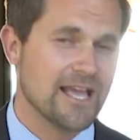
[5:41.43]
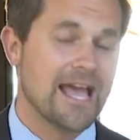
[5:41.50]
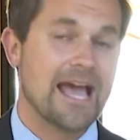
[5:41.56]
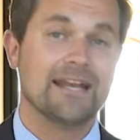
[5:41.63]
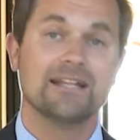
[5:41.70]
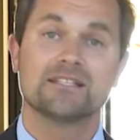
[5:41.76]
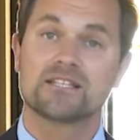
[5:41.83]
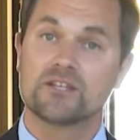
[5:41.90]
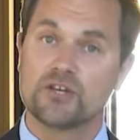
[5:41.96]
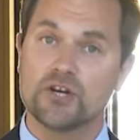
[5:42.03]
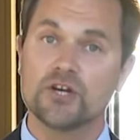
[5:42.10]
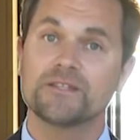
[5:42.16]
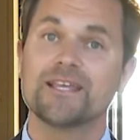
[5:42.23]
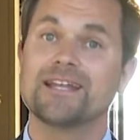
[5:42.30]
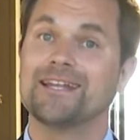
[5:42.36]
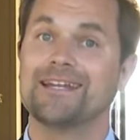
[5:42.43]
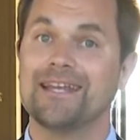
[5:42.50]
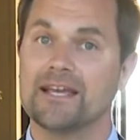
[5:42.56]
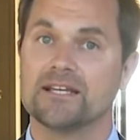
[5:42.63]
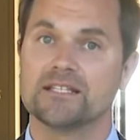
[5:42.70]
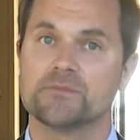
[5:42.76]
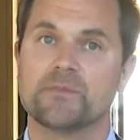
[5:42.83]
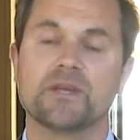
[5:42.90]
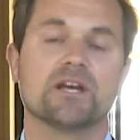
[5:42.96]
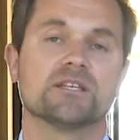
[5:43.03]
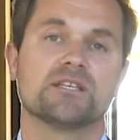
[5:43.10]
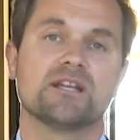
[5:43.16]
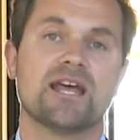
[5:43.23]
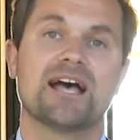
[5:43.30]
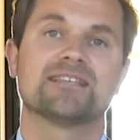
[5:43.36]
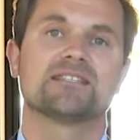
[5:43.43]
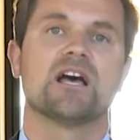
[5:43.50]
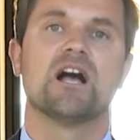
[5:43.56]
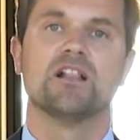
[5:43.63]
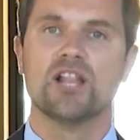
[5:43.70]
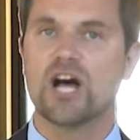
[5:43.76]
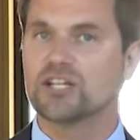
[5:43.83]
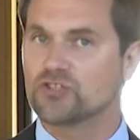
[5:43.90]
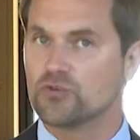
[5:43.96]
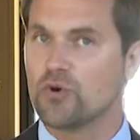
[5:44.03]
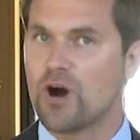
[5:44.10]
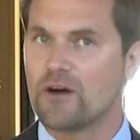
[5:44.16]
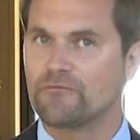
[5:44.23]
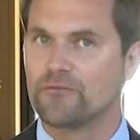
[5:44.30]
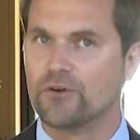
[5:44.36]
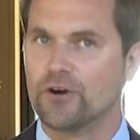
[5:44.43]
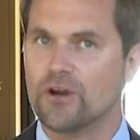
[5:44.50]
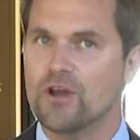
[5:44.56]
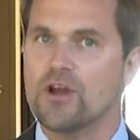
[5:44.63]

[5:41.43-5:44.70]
And it's good that it is, because it has a lot to offer